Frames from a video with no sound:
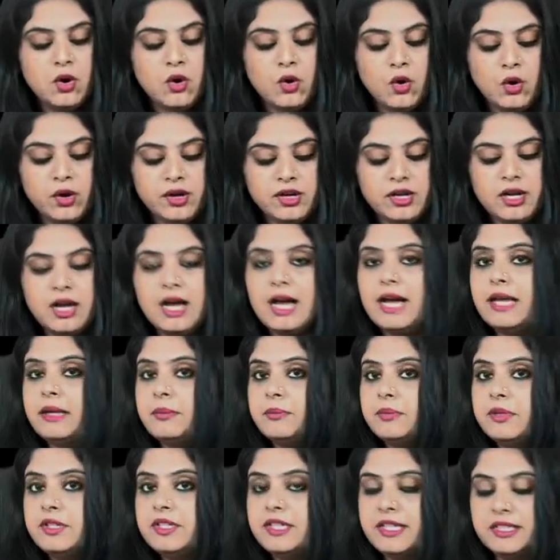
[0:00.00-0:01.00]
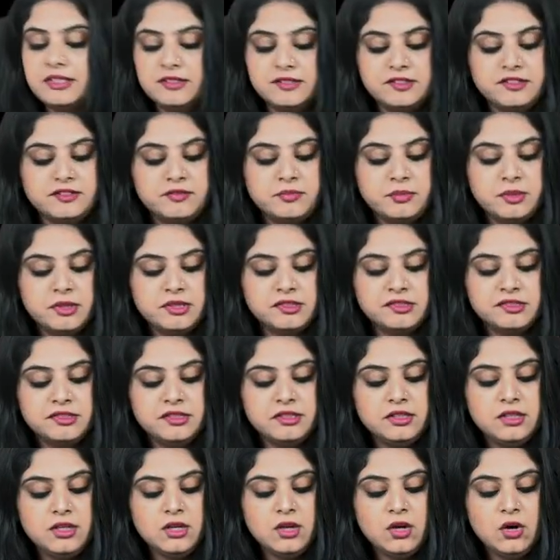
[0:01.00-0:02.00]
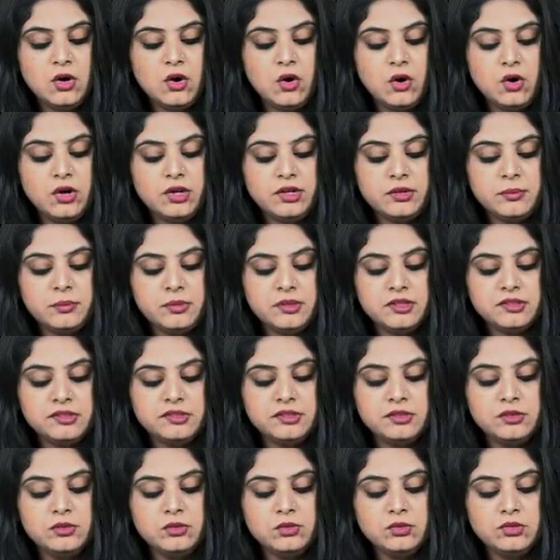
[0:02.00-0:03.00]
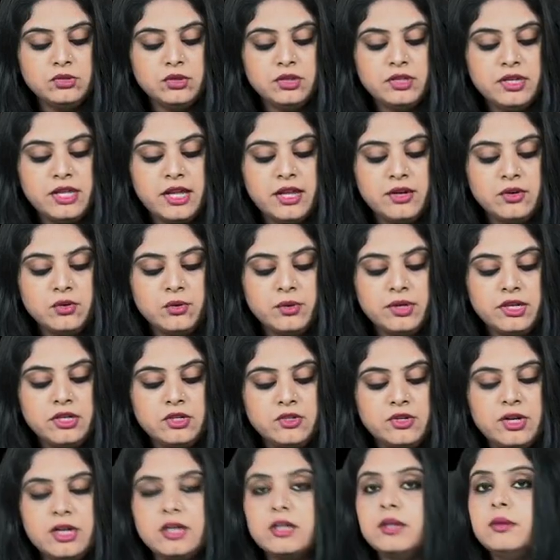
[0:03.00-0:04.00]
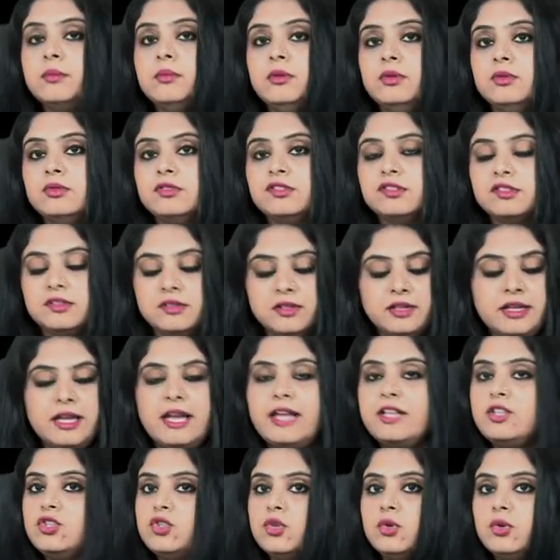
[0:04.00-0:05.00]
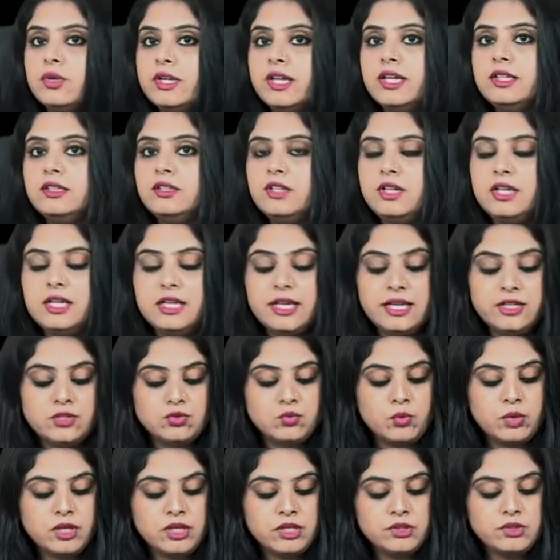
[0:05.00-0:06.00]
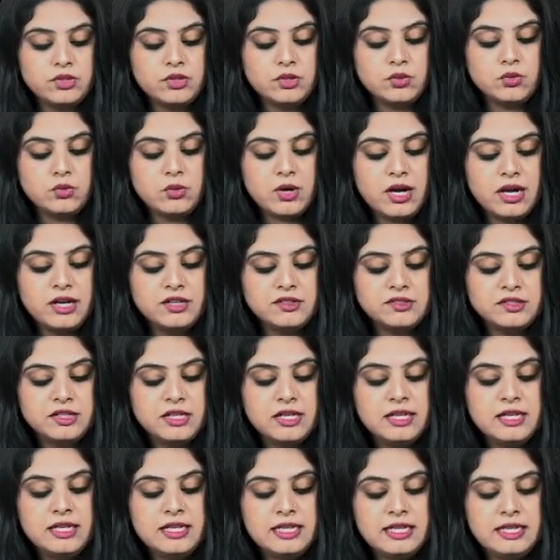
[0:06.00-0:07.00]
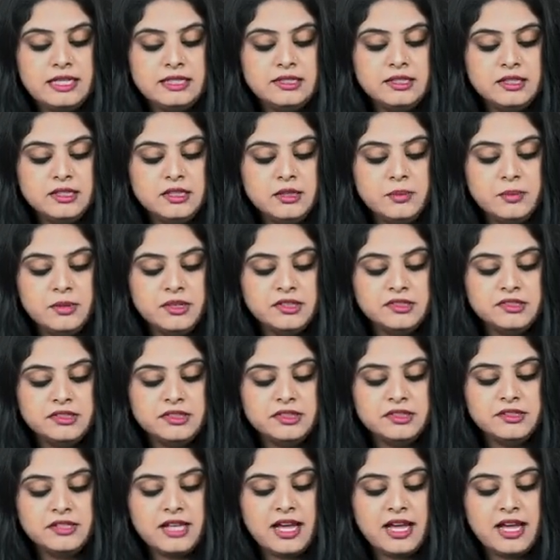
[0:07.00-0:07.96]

or a hypertensive person or a person who's on heroin drug abuse. H ho gaya, 3H. What are the two R's? Either the person is